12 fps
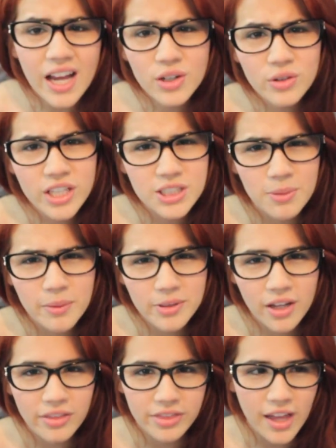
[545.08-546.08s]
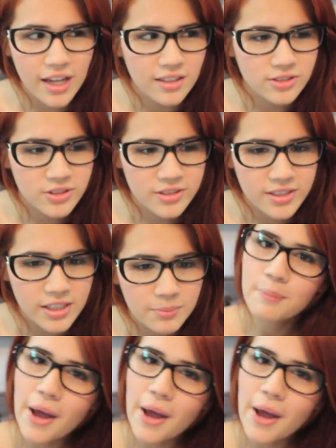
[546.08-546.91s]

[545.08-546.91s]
I know that's probably not that interesting,